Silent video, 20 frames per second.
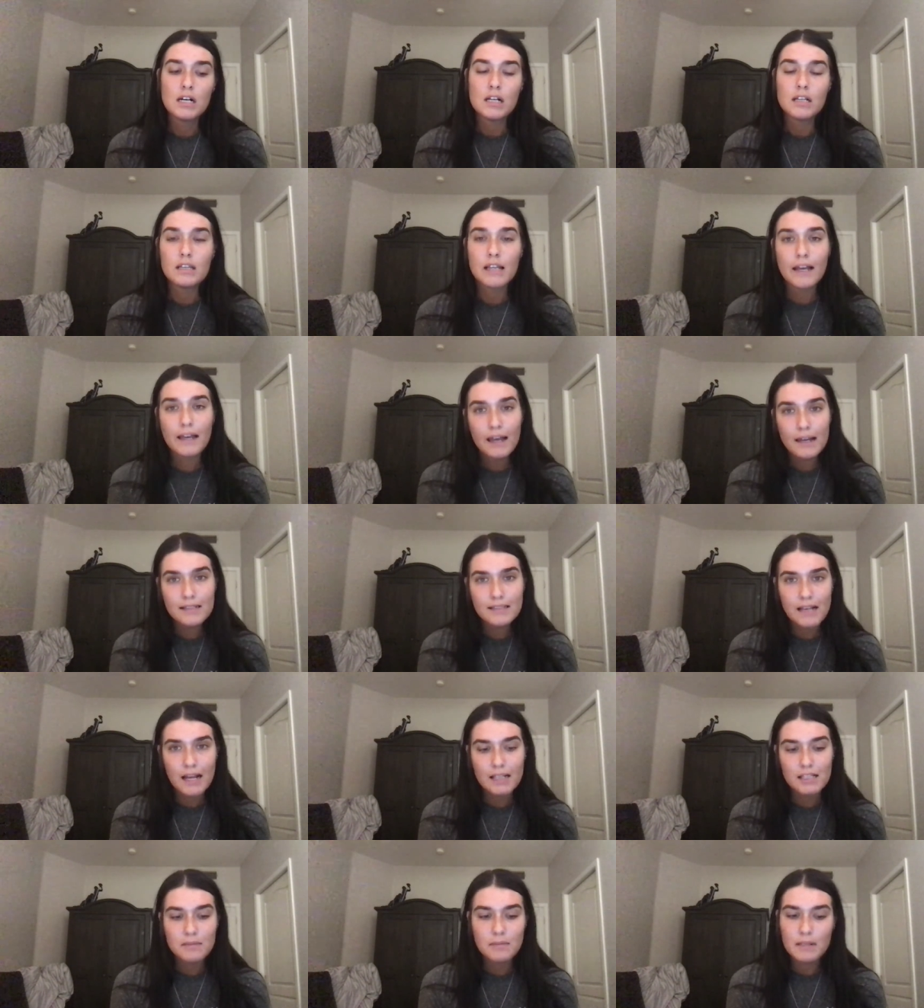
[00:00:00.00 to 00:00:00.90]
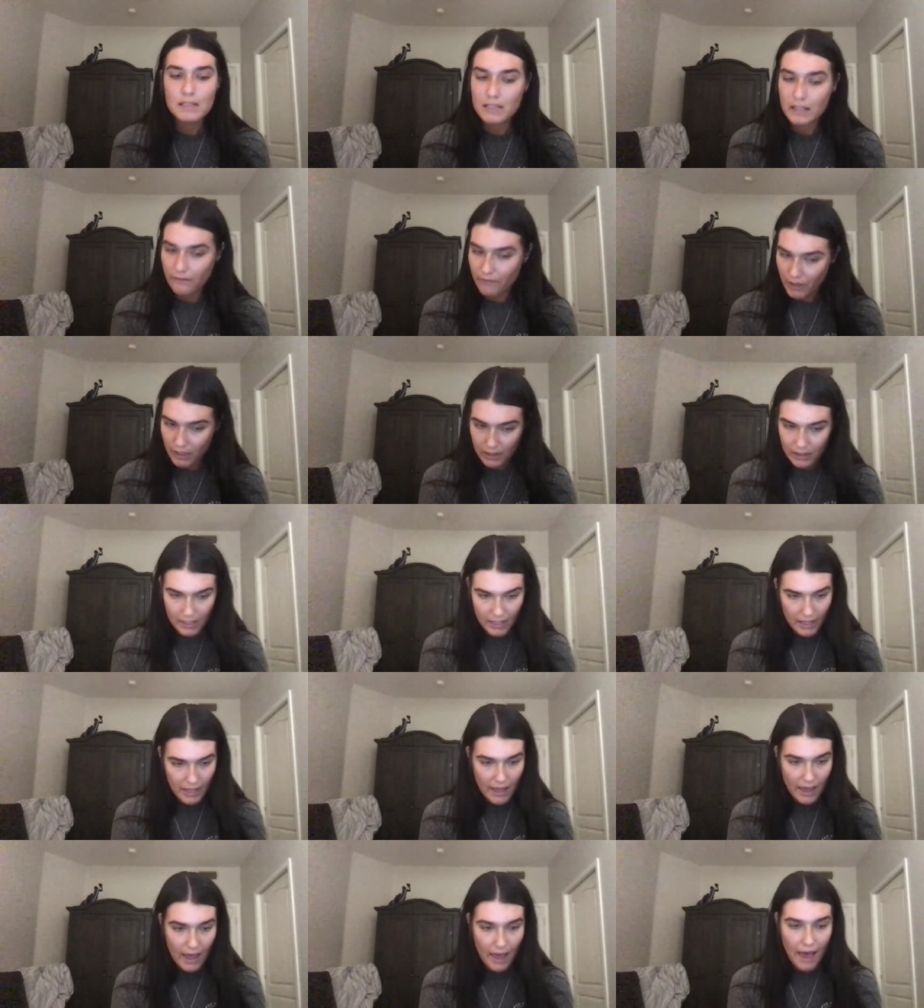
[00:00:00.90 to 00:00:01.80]
Like I said,
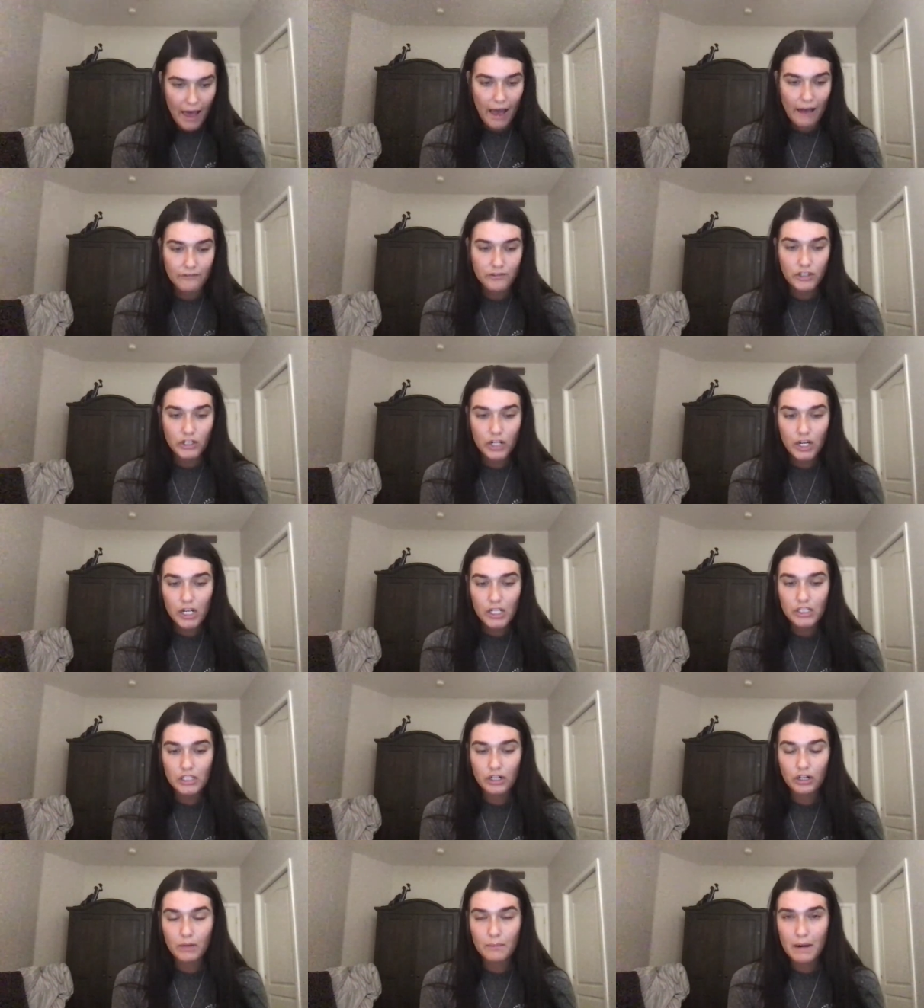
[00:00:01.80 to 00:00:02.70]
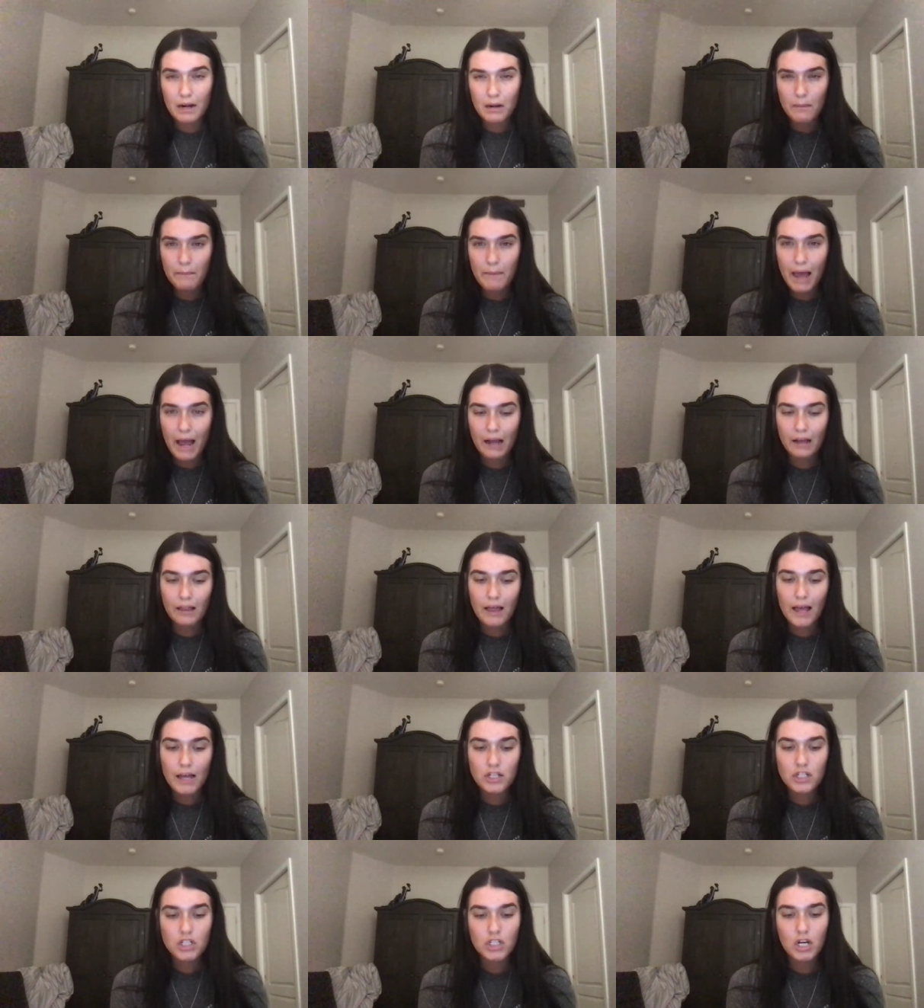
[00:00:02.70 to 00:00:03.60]
specifically after a certain amount of backlash,